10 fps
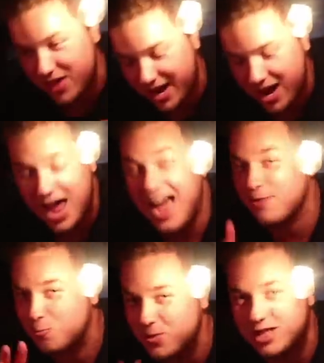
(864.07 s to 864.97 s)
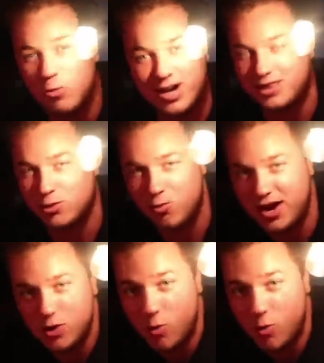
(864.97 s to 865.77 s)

that, I really want to get the running